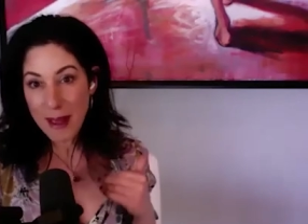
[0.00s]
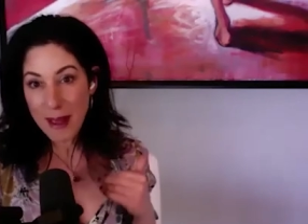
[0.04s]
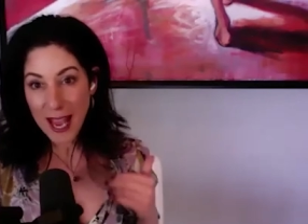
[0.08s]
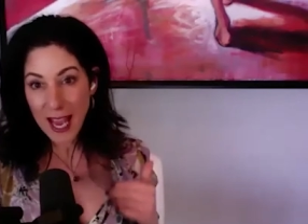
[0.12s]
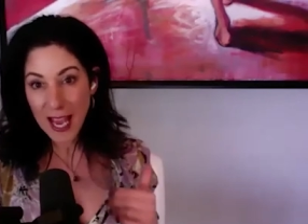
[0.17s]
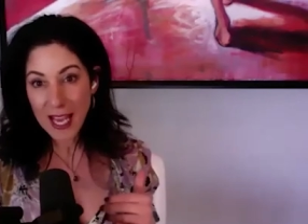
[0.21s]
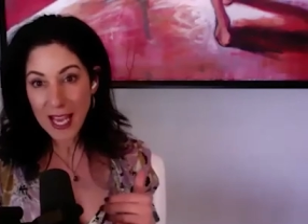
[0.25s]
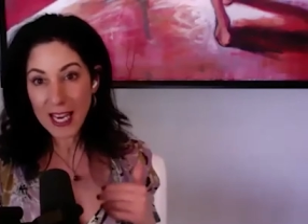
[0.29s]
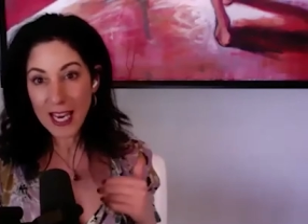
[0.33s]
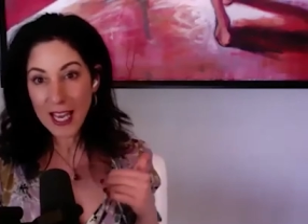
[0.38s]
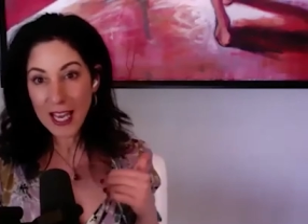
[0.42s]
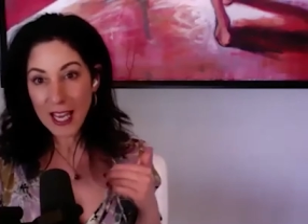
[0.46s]

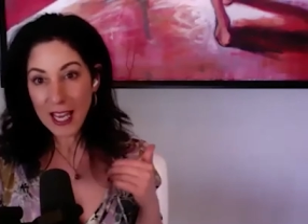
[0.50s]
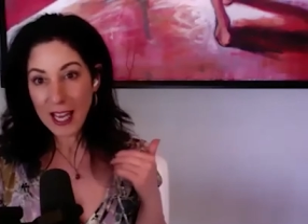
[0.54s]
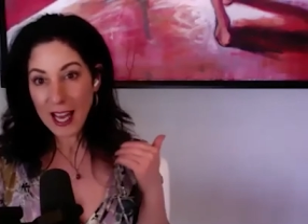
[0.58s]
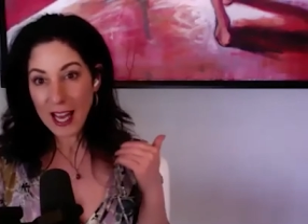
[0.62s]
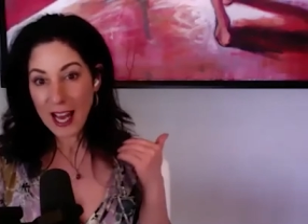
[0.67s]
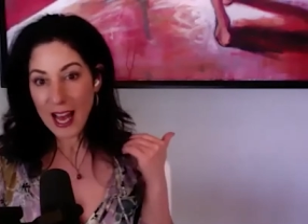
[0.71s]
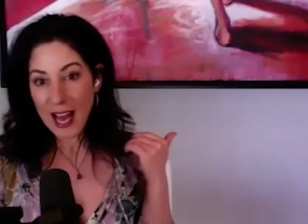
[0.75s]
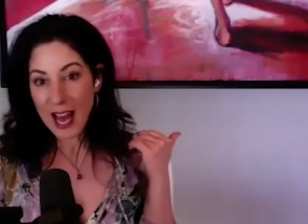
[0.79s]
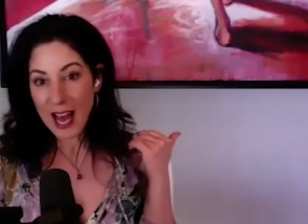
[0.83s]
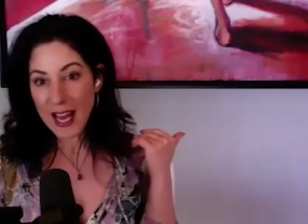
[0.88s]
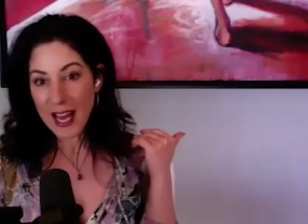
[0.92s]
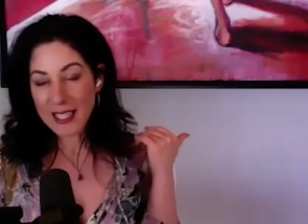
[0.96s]
made
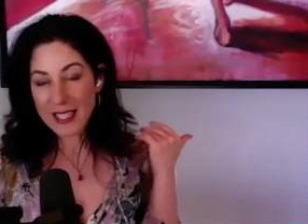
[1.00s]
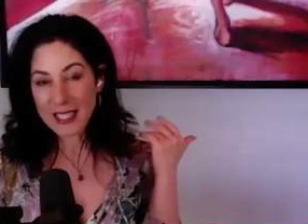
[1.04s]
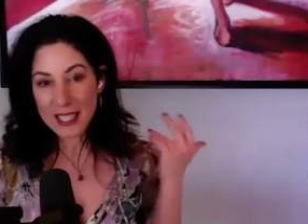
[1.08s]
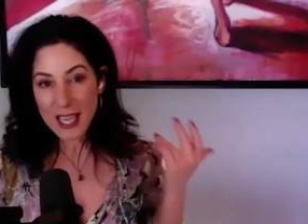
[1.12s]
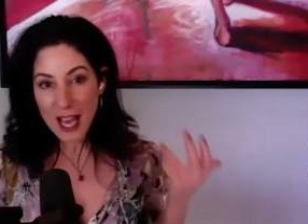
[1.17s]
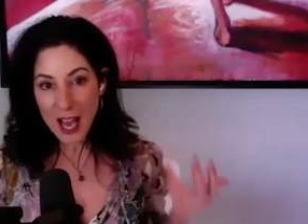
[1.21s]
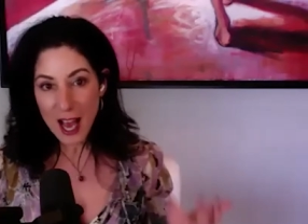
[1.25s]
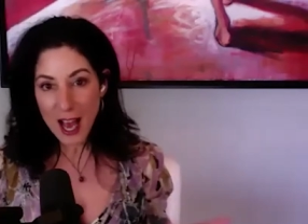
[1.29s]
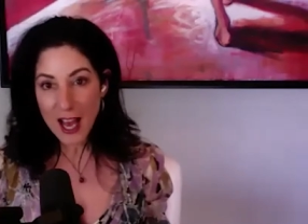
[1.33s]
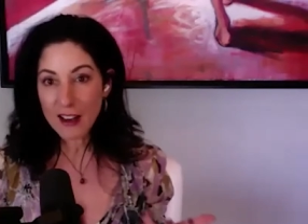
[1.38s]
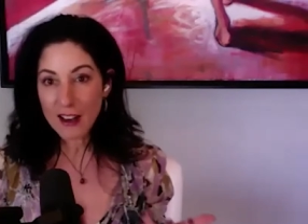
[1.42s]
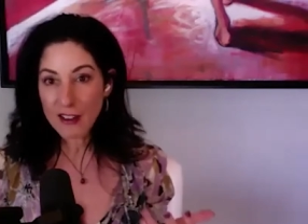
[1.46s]
a
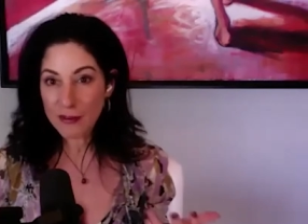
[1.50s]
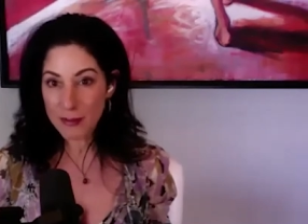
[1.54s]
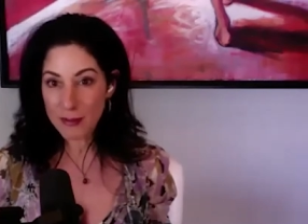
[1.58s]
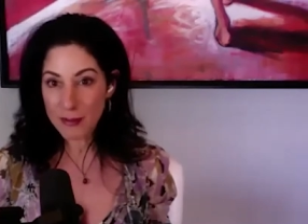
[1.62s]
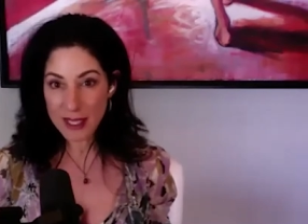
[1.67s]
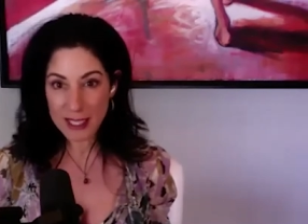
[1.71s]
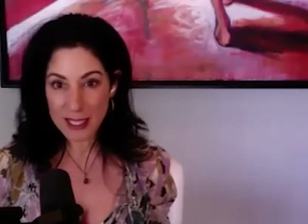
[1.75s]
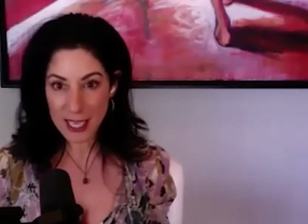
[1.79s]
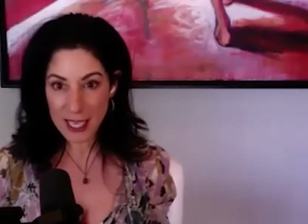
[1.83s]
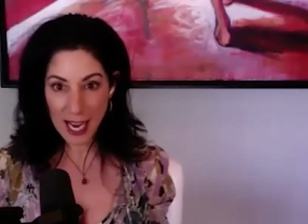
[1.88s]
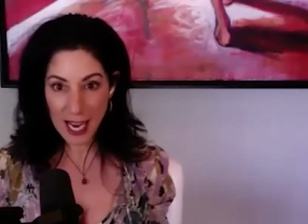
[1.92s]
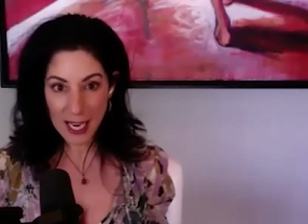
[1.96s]
ton of
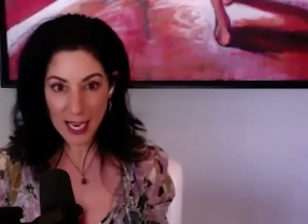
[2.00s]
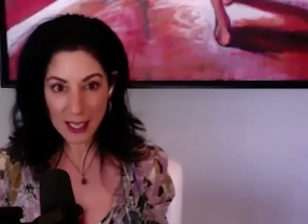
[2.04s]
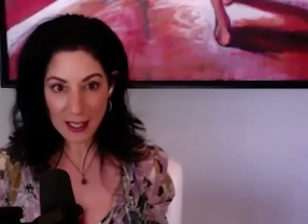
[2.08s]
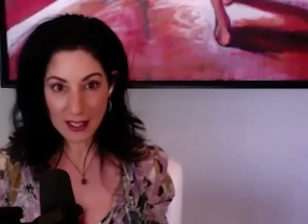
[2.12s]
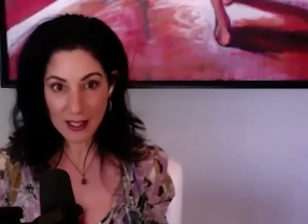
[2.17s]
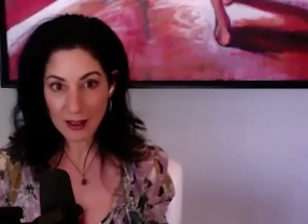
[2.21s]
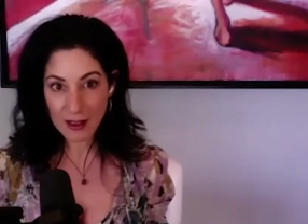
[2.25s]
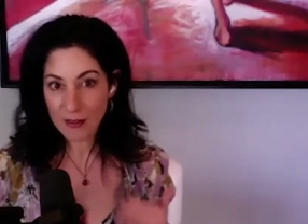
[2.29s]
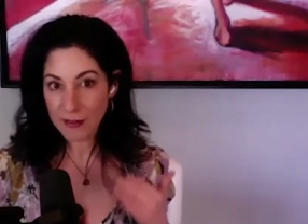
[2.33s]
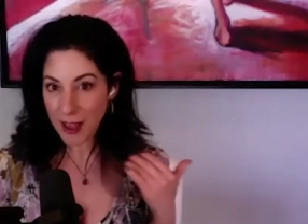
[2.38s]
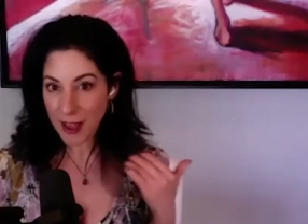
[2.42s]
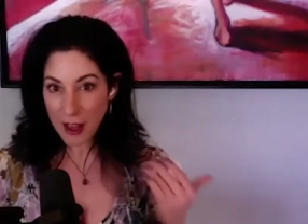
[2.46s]

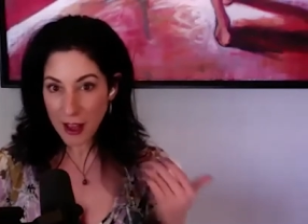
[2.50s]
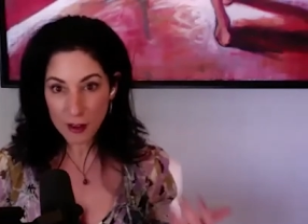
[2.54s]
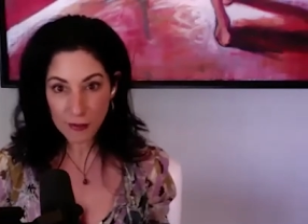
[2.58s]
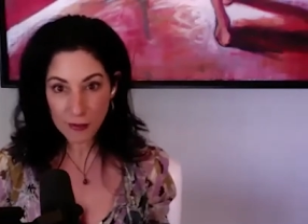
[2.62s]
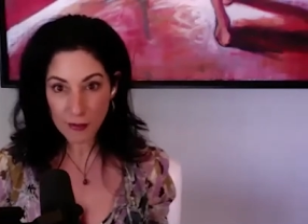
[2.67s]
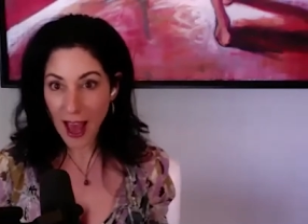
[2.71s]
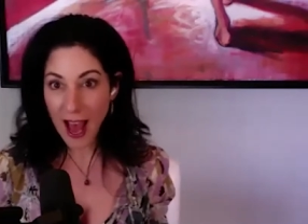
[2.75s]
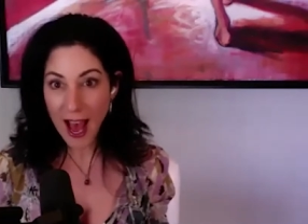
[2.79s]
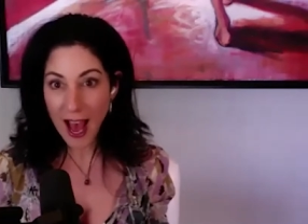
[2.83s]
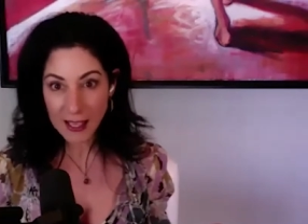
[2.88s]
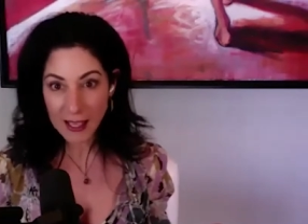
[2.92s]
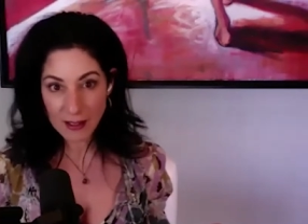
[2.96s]
mistakes, fail
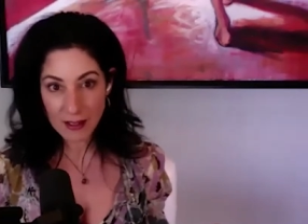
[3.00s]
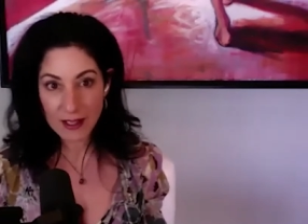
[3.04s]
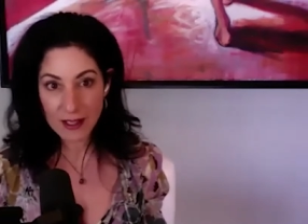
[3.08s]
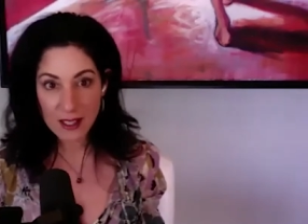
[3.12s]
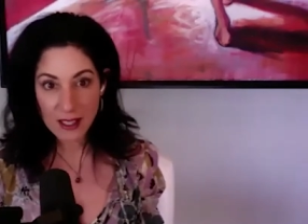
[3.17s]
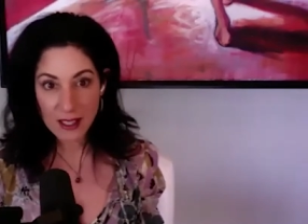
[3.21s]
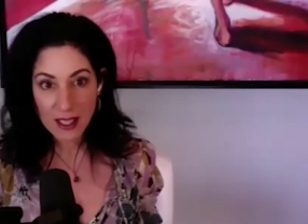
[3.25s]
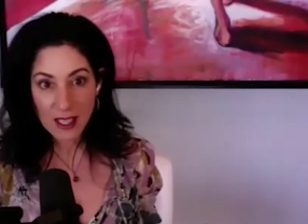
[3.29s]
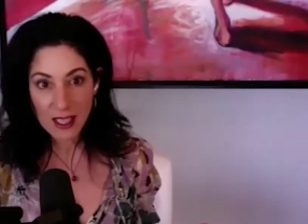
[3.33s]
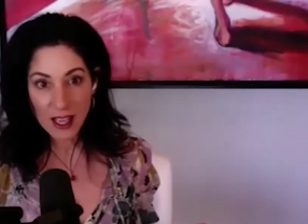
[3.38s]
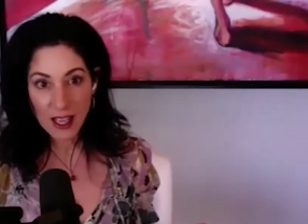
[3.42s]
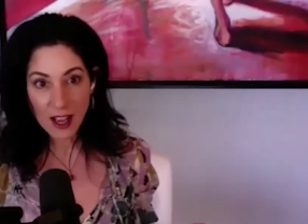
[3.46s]

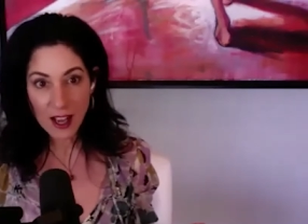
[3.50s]
fast.